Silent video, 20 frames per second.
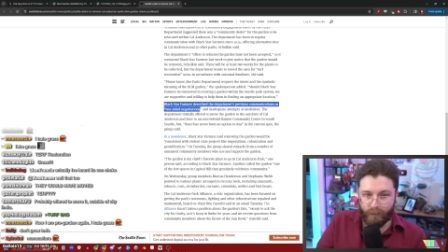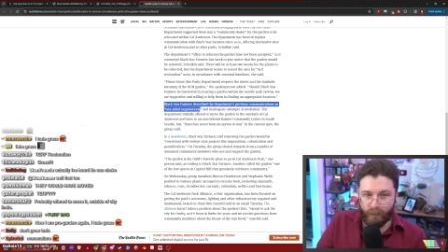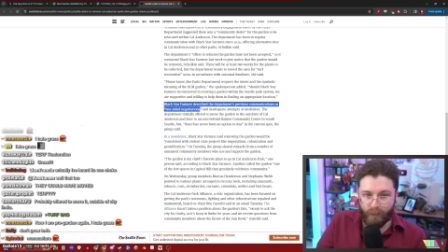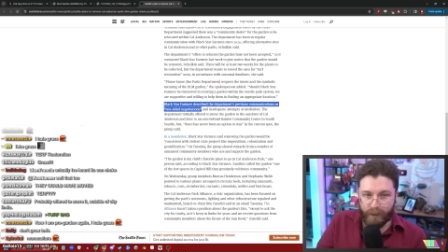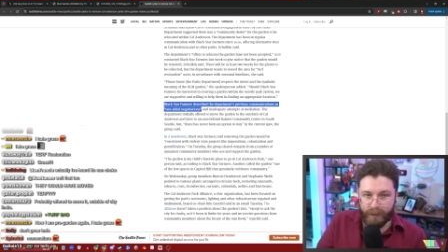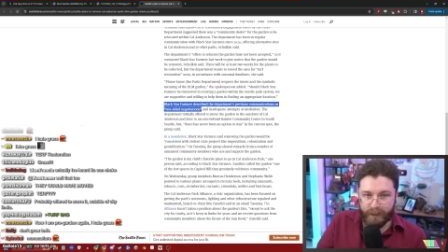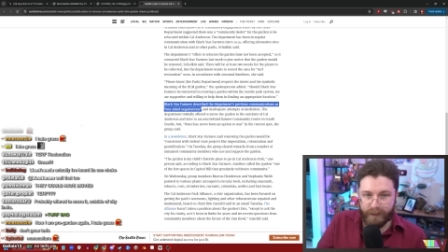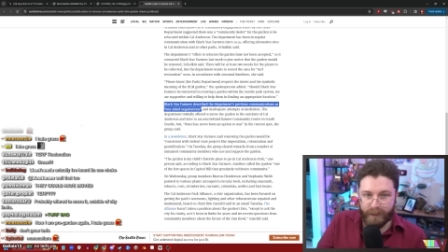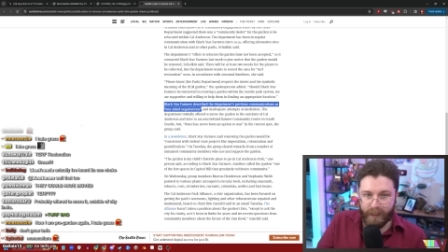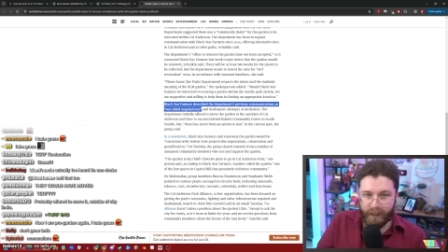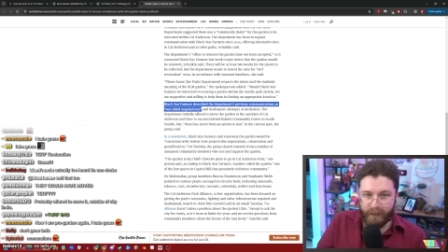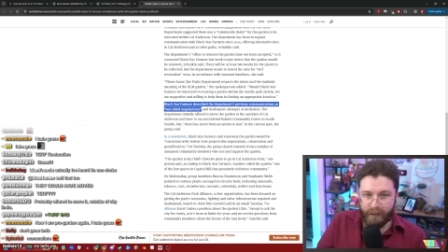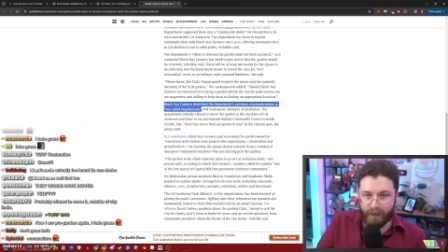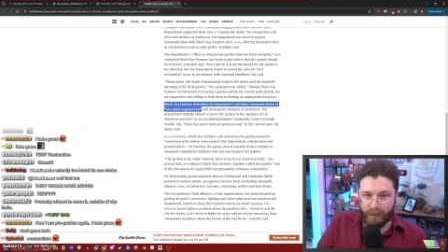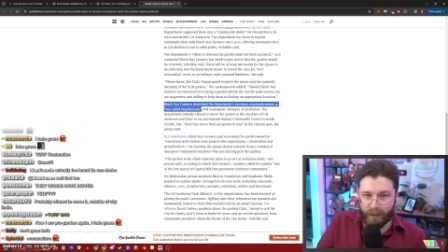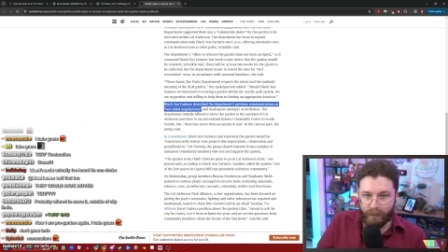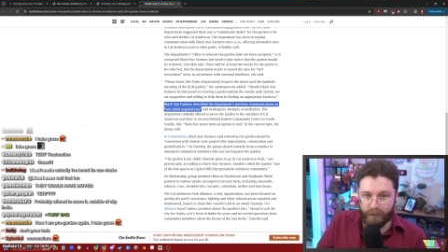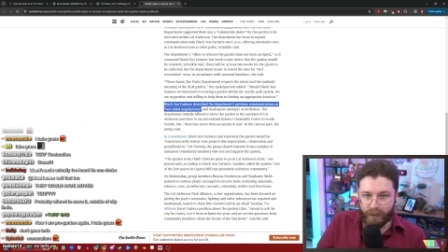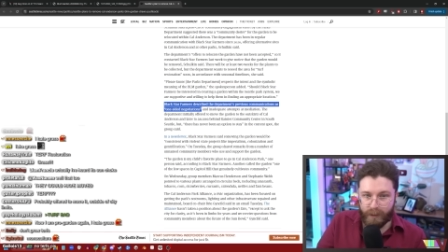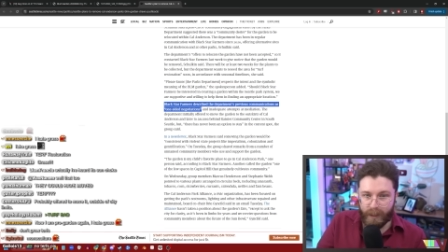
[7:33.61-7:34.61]
one-sided
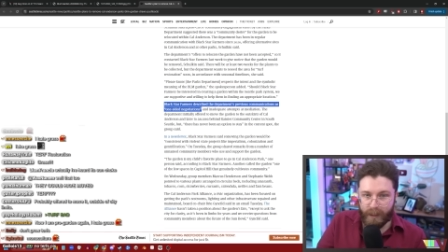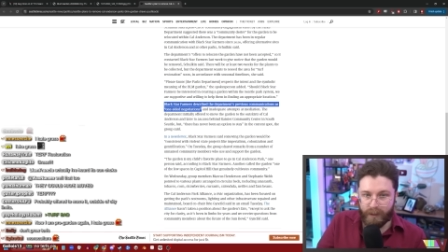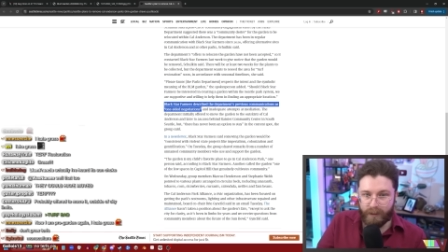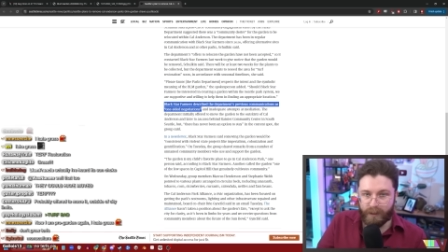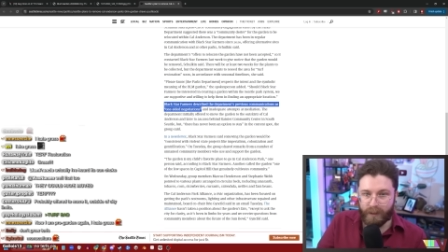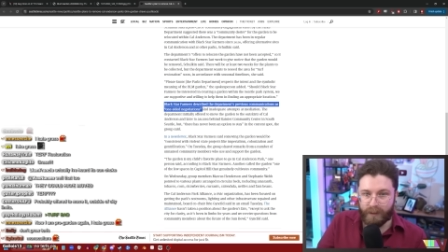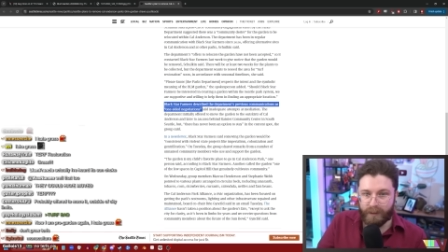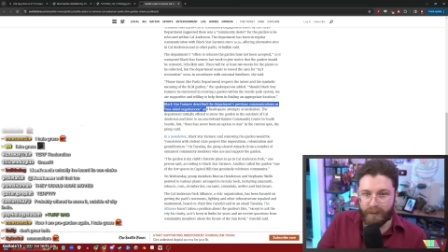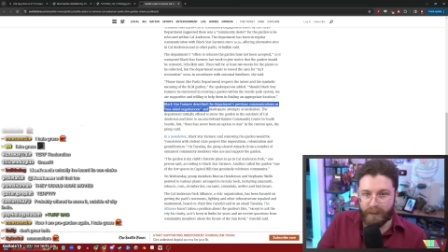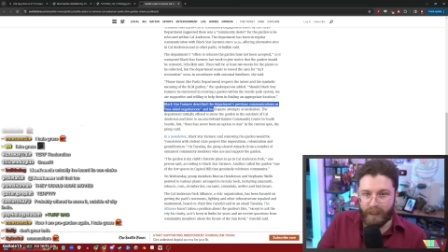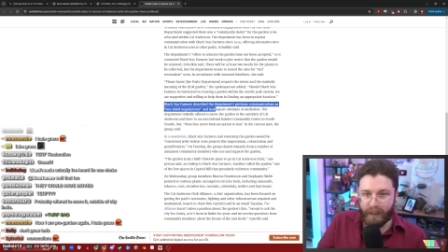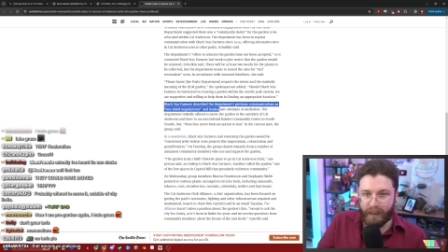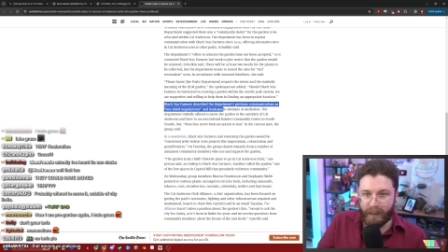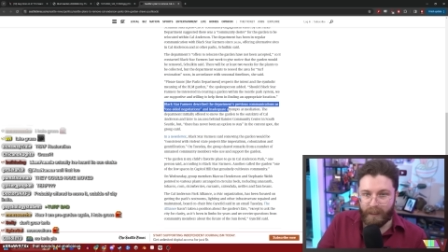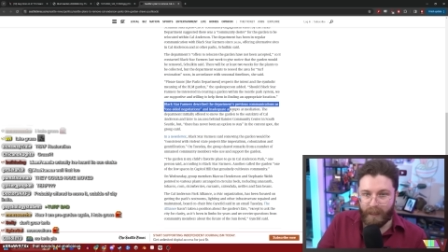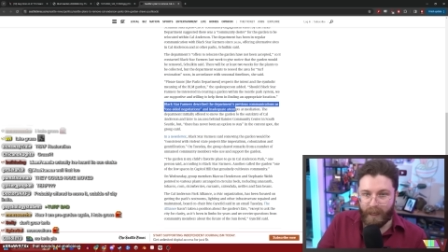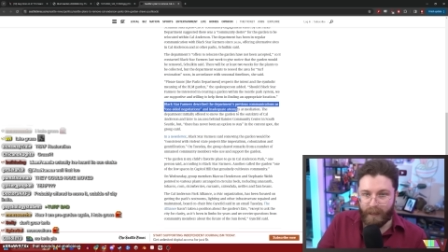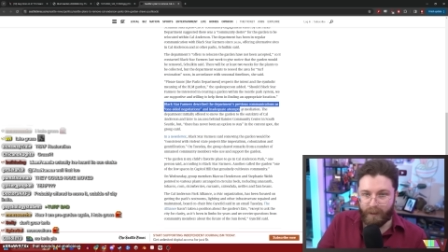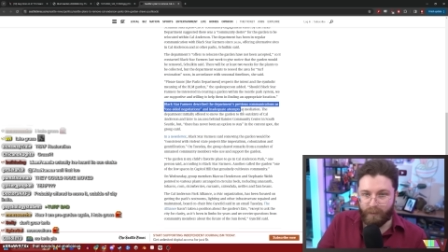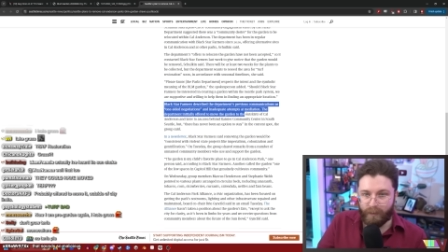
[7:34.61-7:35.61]
negotiations and
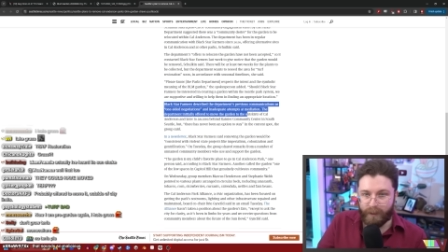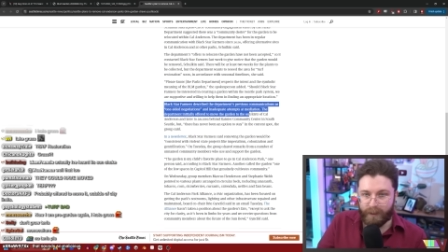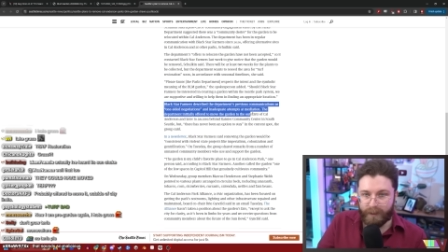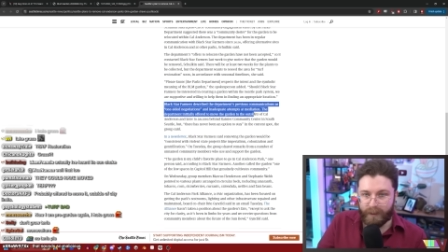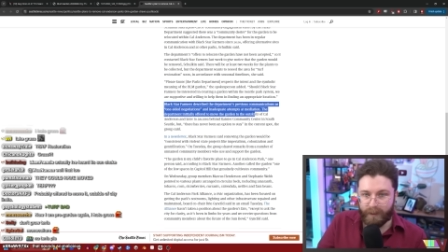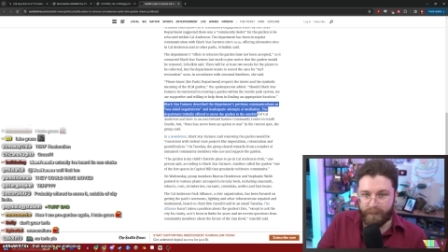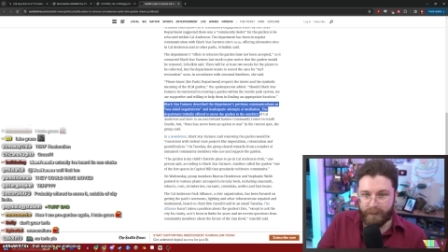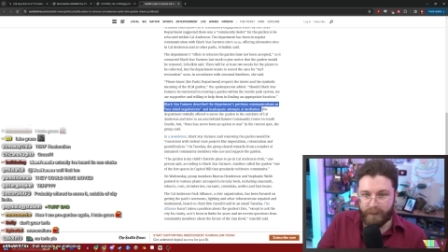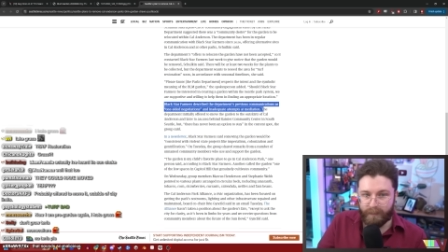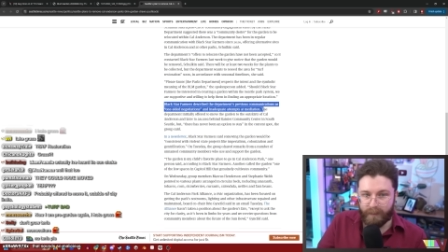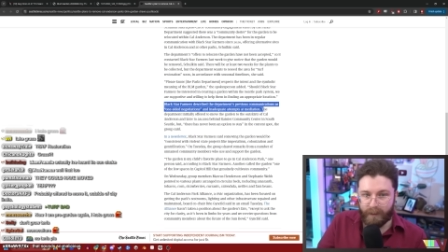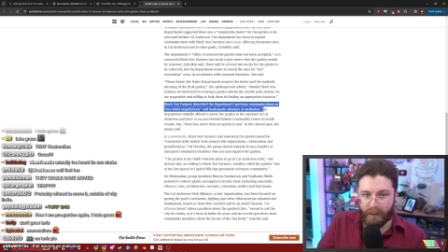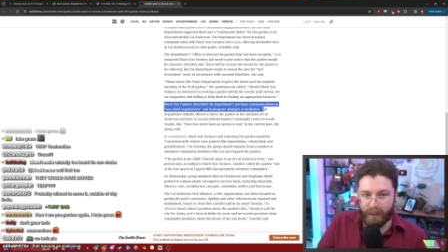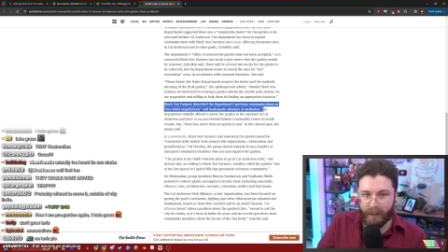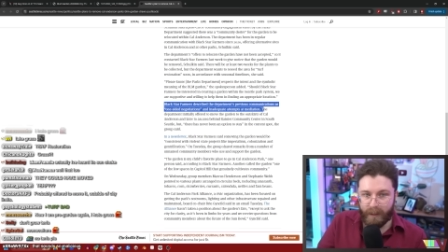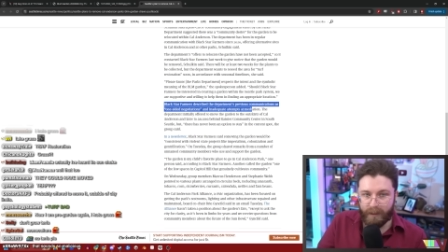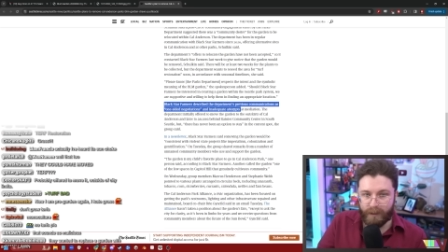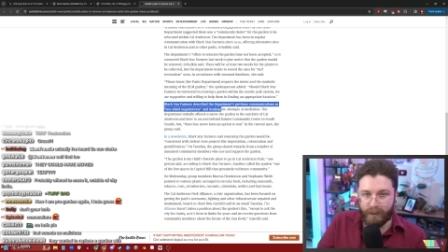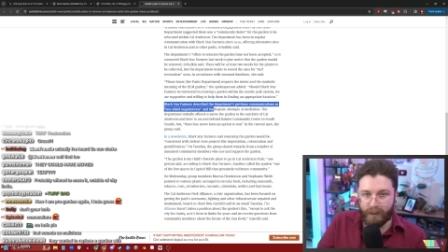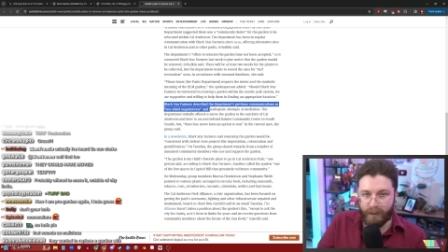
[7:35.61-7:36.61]
inadequate attempts at
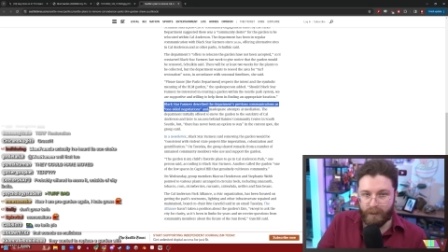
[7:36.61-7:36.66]
mediation.